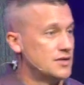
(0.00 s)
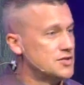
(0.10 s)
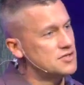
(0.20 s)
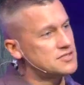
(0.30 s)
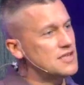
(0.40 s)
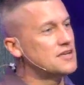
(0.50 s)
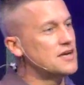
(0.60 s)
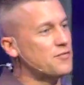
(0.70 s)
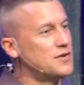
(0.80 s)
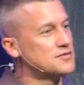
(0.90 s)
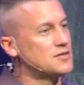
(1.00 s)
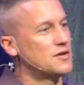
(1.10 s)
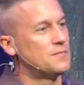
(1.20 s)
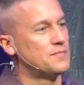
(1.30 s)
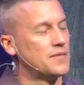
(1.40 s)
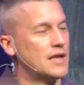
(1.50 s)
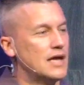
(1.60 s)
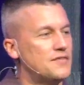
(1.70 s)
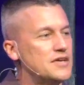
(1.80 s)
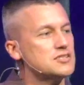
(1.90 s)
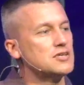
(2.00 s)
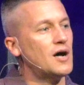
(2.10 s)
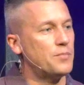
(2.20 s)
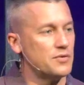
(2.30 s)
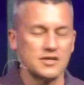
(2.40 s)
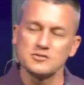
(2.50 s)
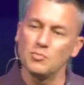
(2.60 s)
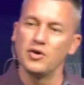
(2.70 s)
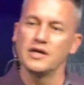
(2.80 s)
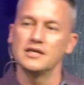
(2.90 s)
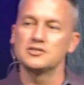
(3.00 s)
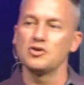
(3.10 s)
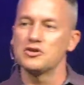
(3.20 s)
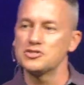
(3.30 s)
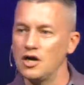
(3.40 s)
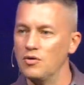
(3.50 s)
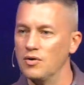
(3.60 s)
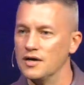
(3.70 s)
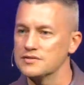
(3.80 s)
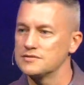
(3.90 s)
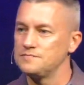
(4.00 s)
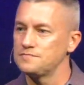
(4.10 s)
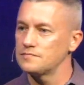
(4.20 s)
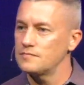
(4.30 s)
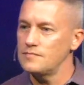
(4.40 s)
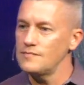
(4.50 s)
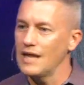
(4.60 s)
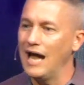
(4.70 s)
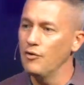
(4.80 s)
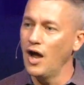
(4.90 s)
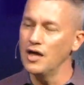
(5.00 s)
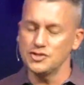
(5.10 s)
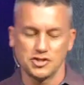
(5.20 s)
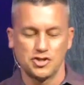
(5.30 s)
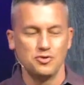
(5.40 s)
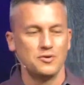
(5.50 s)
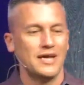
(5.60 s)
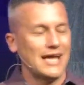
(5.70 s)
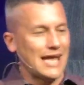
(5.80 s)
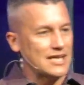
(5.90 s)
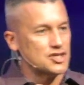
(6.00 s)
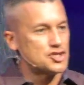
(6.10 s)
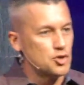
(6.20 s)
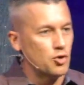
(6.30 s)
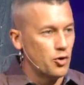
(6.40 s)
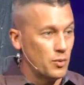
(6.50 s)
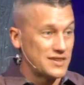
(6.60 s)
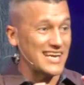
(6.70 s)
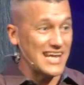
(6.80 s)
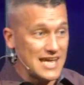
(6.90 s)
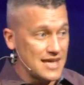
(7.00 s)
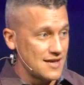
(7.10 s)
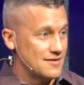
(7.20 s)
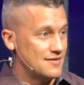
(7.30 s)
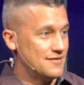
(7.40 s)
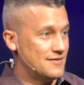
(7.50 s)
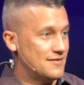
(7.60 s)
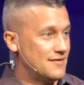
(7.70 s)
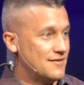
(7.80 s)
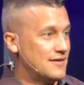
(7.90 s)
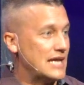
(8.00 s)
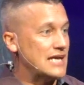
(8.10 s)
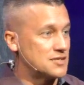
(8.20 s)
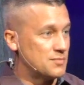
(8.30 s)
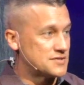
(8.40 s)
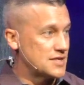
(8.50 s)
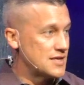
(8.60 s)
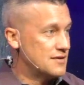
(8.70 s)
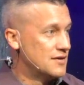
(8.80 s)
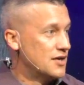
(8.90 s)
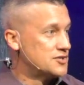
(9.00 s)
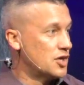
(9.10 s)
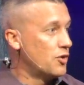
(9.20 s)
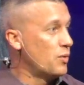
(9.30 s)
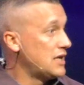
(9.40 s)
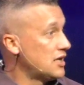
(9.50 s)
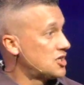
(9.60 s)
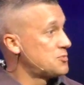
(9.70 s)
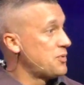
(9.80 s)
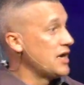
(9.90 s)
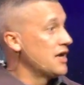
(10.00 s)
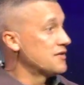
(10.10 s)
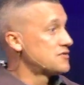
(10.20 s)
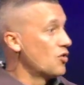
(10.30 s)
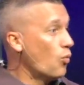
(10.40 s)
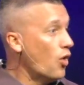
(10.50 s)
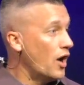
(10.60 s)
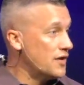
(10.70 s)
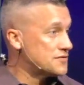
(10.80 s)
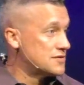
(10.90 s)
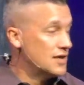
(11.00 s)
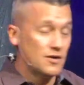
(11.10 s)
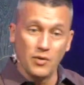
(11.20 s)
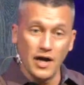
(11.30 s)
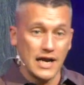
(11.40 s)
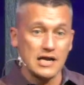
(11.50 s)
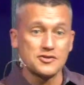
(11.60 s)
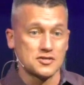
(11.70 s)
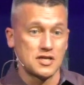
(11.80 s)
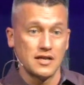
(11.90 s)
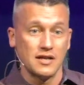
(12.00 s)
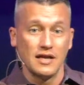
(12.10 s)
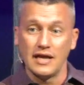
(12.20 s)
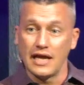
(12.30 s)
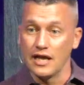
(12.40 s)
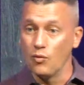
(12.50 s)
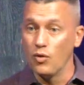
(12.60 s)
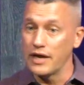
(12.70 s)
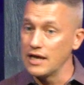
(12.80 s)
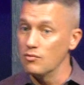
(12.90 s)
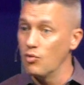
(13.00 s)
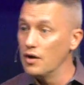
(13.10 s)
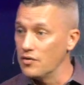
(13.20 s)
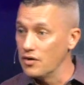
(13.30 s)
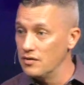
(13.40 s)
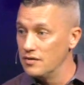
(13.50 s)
So you see the difference? This couple this morning is going to show us how not just to insure with an E intimacy so that we could experience once. We're not interested in a one-hit wonder,